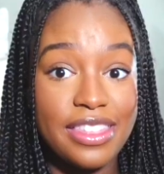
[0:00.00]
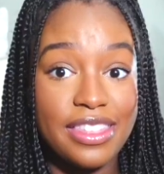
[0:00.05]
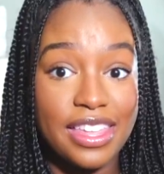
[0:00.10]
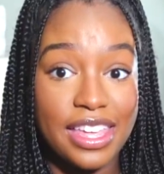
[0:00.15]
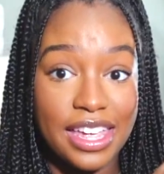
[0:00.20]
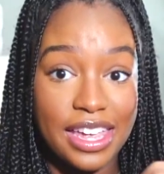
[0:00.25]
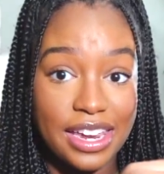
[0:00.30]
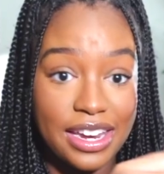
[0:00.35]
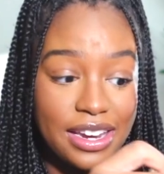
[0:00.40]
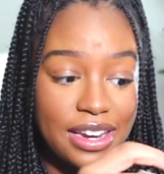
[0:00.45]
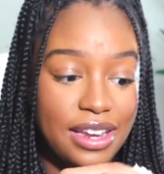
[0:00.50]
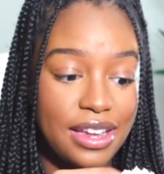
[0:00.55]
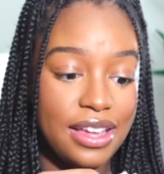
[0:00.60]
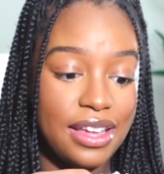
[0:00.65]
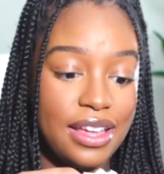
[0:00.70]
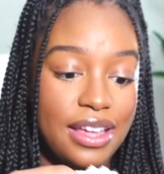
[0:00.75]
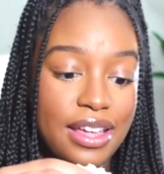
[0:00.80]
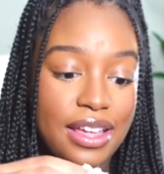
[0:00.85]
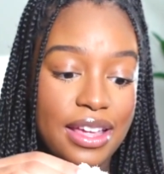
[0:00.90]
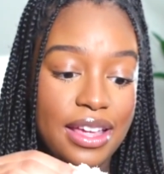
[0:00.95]
thin
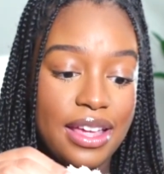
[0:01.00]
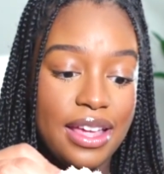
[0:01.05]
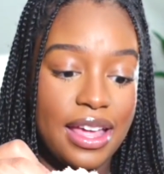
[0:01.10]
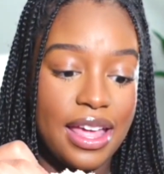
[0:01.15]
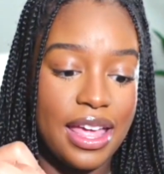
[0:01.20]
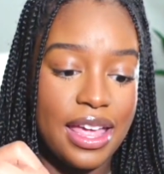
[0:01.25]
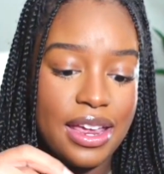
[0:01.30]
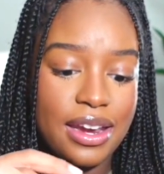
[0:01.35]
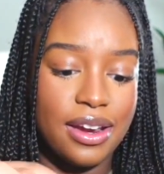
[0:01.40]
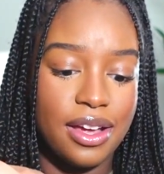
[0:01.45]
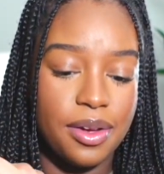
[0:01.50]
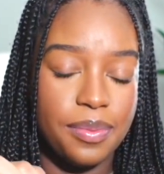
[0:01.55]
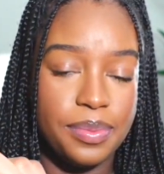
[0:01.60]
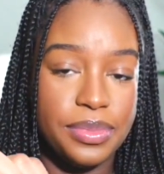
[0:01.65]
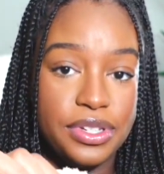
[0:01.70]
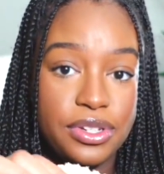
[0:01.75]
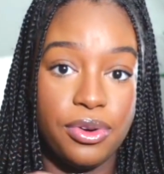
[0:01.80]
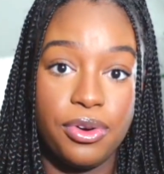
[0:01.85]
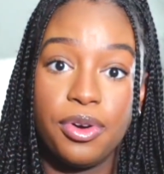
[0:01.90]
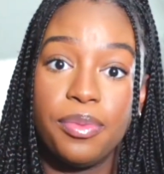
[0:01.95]
and
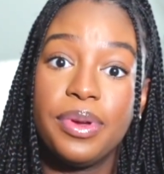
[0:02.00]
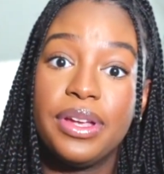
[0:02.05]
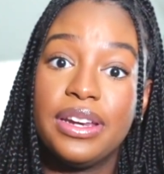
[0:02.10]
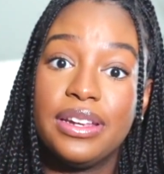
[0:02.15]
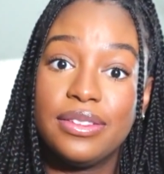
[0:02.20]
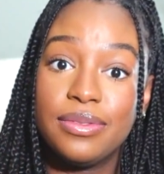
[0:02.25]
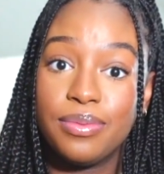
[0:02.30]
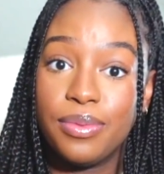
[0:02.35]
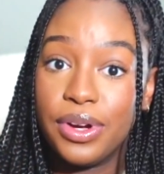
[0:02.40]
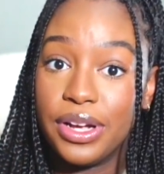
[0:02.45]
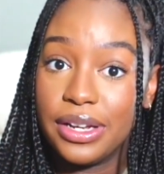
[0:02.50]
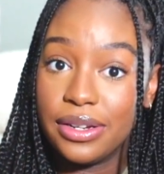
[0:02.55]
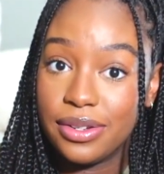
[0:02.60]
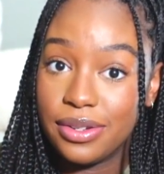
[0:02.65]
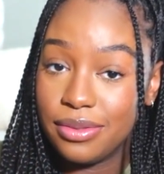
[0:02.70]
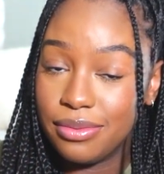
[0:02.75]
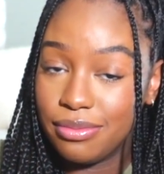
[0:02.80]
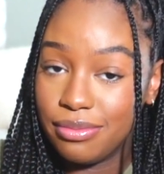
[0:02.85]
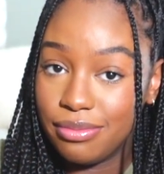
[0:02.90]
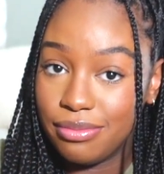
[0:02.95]
absorbent is
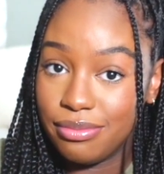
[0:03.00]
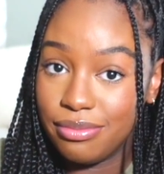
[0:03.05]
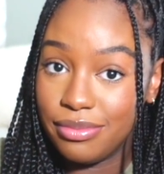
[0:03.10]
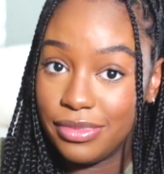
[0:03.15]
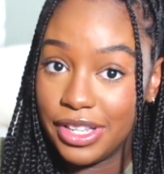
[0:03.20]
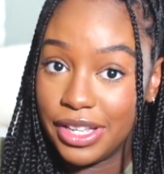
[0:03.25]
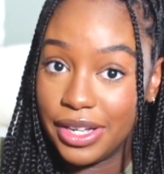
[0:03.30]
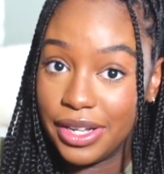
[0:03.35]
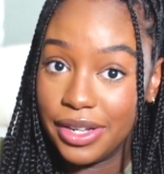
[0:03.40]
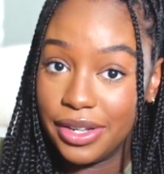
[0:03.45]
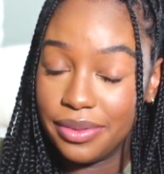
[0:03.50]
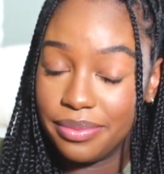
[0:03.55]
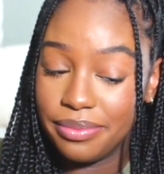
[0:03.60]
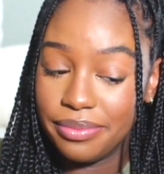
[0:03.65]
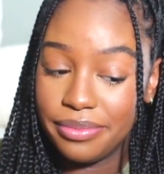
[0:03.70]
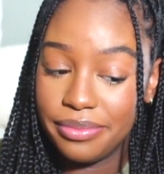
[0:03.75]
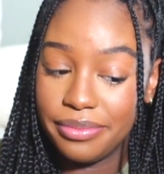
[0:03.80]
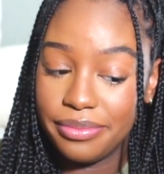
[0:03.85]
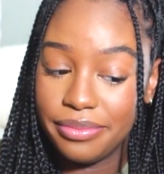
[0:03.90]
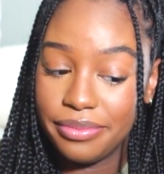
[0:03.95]
what the
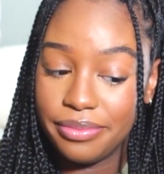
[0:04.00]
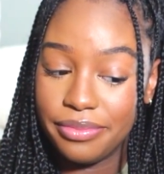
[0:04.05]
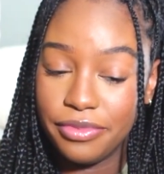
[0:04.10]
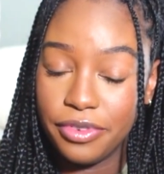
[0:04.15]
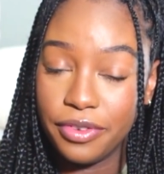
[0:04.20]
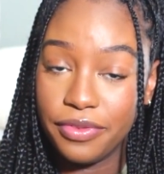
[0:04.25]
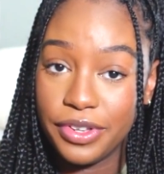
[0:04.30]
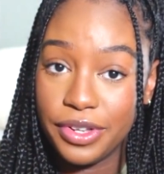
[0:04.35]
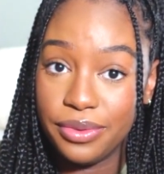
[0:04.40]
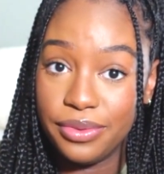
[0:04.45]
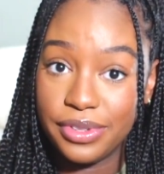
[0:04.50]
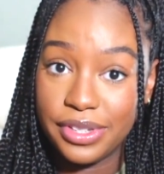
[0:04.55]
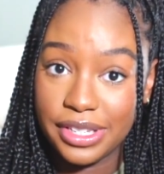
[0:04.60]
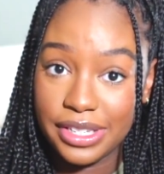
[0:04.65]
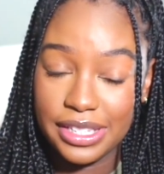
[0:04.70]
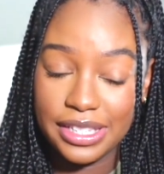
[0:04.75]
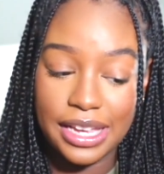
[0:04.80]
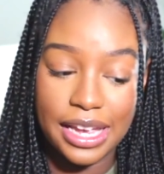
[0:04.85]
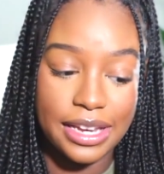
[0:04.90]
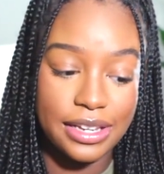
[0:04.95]
reviews
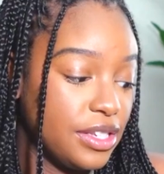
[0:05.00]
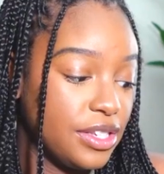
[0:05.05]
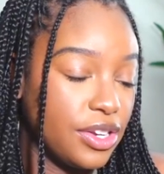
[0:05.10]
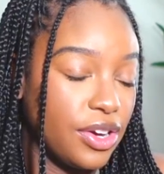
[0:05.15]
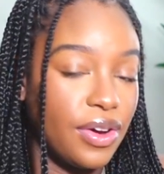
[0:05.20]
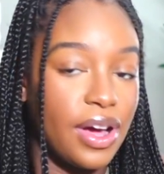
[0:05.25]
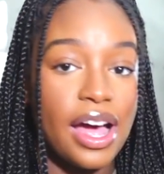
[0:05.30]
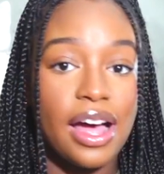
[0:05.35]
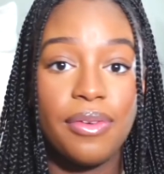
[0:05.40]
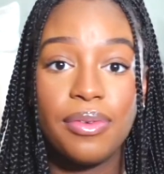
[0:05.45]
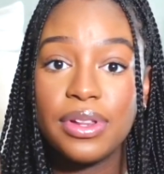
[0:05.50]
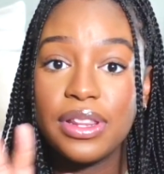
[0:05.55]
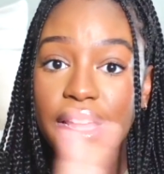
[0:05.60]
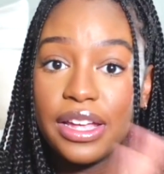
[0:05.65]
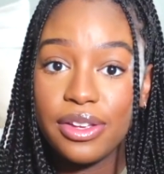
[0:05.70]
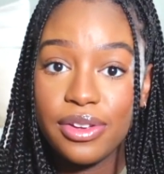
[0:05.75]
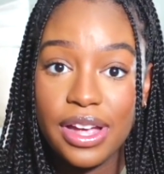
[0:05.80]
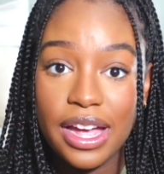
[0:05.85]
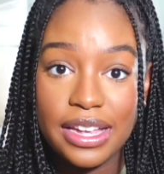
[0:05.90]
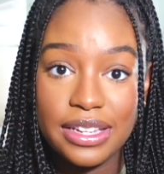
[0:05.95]
said. So I will
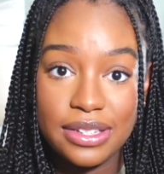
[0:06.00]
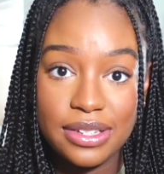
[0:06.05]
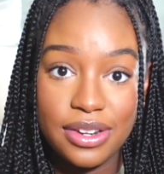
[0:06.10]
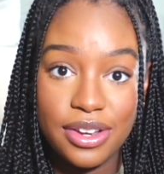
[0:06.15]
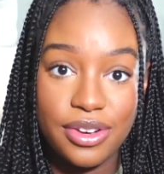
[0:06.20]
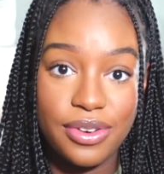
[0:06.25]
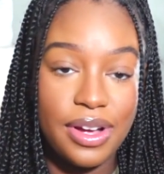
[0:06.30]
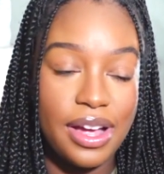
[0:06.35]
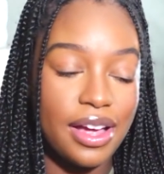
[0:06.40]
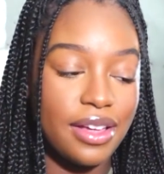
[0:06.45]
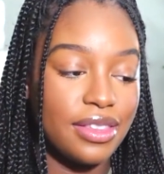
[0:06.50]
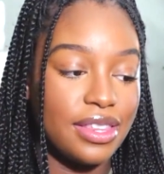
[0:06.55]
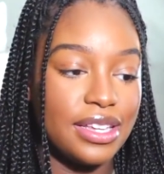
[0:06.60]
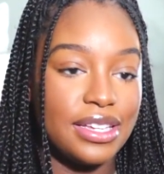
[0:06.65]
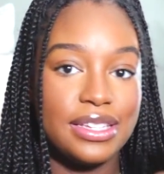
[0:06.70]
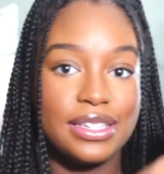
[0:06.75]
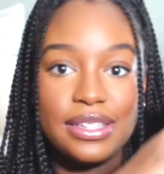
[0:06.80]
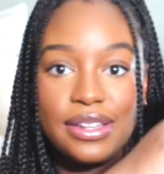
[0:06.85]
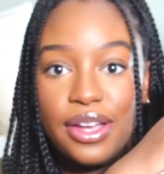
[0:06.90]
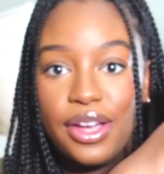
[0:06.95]
let you guys know how
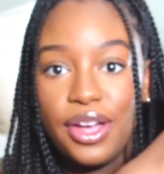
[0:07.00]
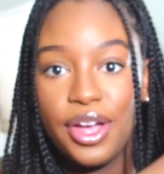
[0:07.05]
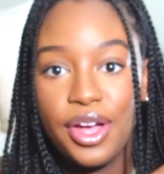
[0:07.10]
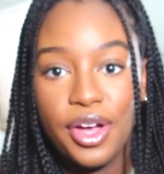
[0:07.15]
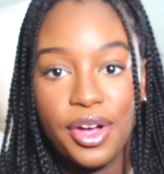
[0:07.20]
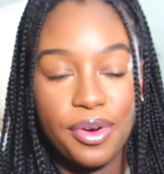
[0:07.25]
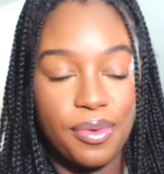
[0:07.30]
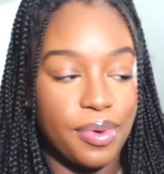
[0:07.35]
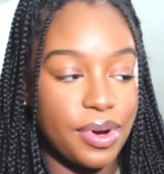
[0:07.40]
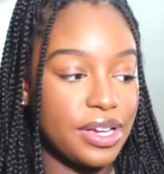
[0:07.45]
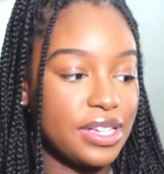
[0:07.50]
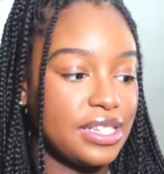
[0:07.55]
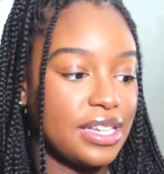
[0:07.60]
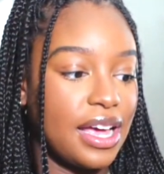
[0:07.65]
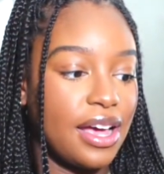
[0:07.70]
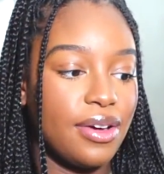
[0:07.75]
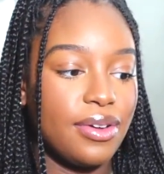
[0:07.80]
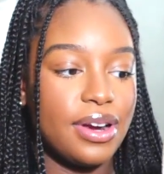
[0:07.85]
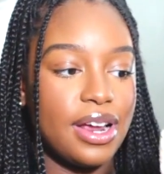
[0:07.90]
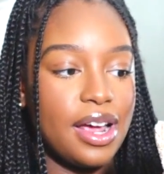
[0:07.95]
this works
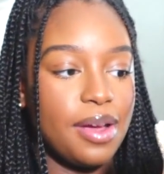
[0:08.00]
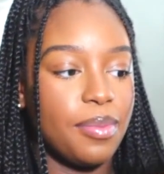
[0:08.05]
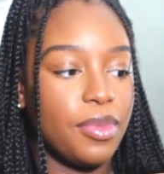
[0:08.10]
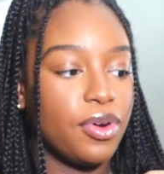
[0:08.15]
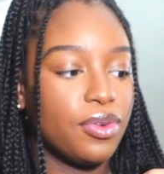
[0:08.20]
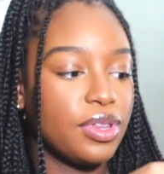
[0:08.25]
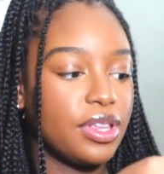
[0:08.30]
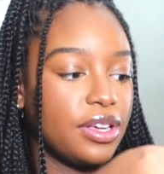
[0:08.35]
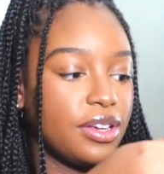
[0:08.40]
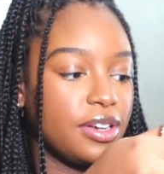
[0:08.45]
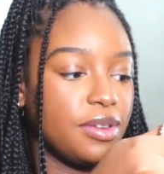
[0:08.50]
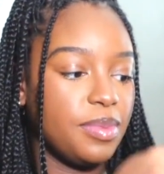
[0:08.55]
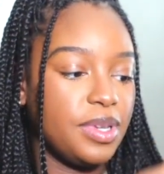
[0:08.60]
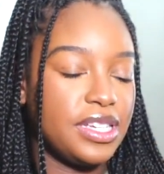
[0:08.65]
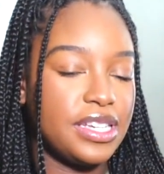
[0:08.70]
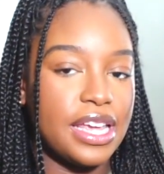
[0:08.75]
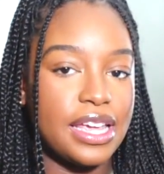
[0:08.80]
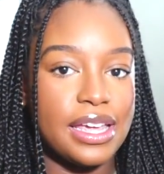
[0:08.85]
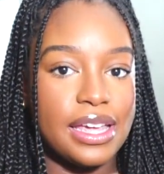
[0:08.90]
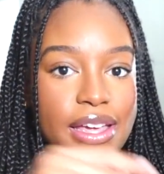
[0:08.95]
out. I'm only going to be
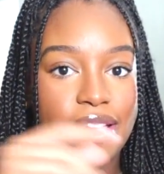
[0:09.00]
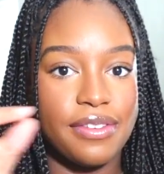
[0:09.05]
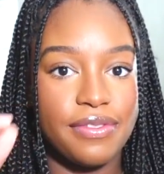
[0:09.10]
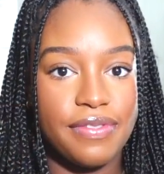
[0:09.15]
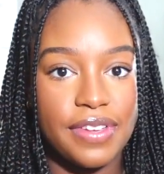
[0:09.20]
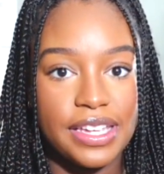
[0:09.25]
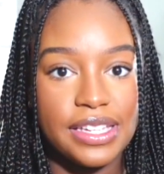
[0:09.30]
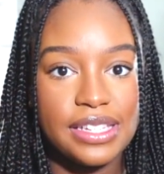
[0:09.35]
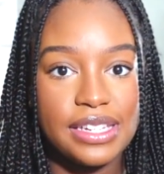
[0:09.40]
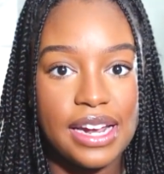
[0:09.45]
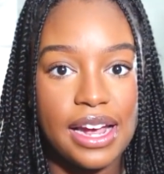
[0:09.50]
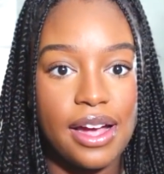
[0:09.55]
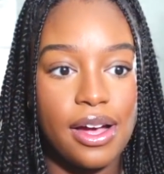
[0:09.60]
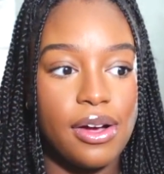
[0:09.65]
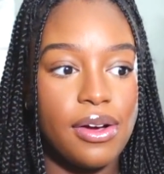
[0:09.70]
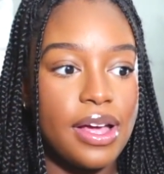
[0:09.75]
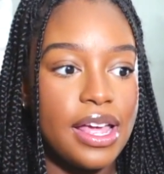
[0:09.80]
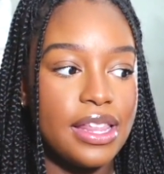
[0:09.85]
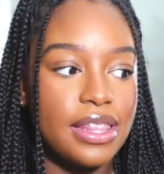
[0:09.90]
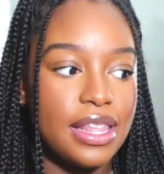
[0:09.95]
taking a face
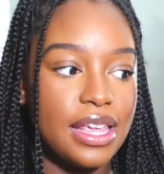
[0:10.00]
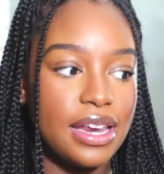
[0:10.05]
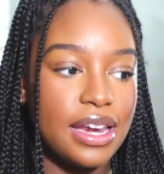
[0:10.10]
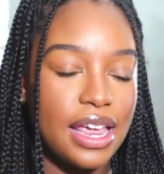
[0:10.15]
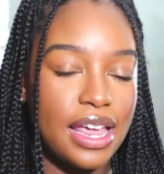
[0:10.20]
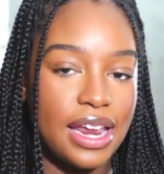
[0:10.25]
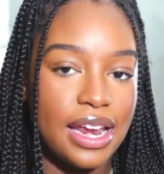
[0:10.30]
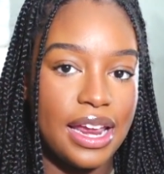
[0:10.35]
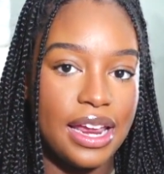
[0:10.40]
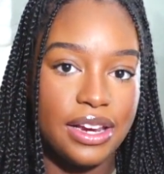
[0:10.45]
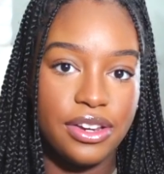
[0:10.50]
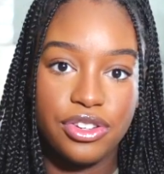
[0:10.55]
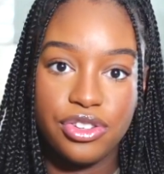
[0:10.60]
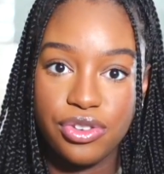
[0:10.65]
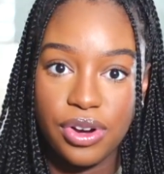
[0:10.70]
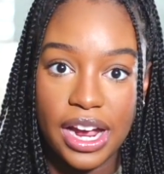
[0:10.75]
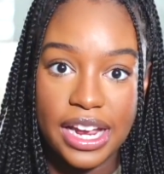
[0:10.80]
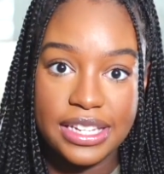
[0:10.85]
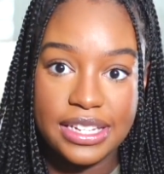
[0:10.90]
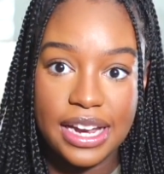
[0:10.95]
towel and then a
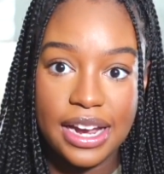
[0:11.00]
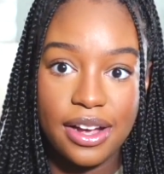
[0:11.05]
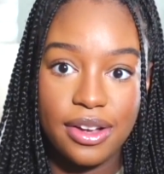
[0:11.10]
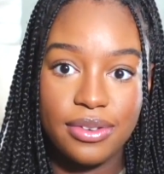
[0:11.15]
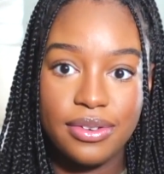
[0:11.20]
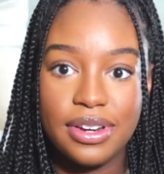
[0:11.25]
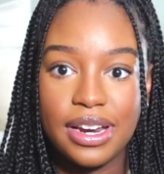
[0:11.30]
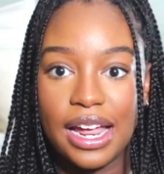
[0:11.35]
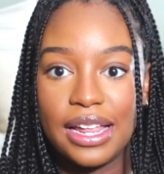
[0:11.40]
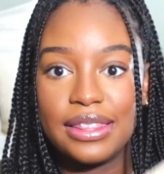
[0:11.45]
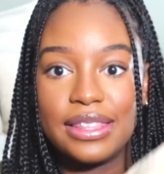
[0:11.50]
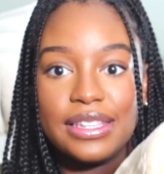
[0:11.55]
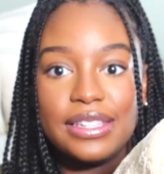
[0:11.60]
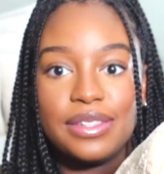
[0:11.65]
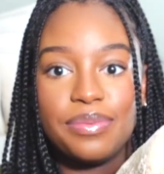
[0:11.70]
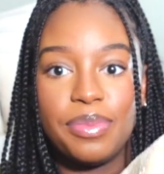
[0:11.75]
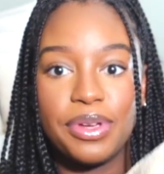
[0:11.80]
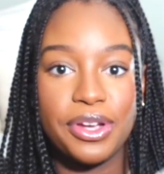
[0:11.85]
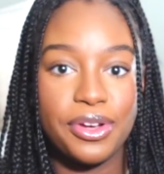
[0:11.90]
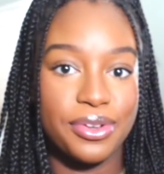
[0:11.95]
dry towel, not this
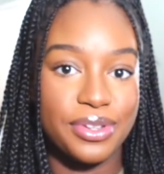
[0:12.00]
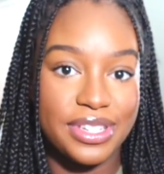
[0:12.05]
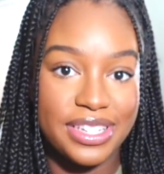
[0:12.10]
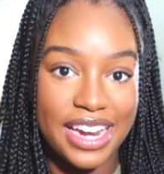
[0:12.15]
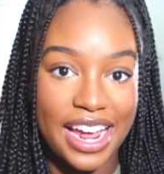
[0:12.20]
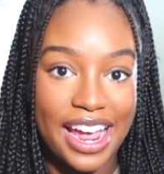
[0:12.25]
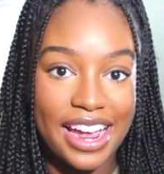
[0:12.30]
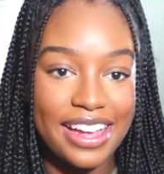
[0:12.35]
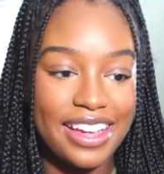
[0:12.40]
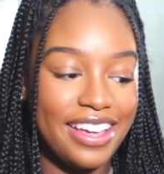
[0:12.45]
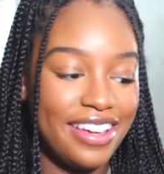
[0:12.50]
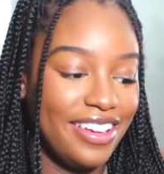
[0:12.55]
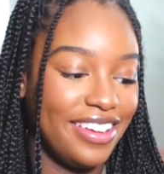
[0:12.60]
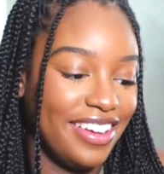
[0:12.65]
big old stack.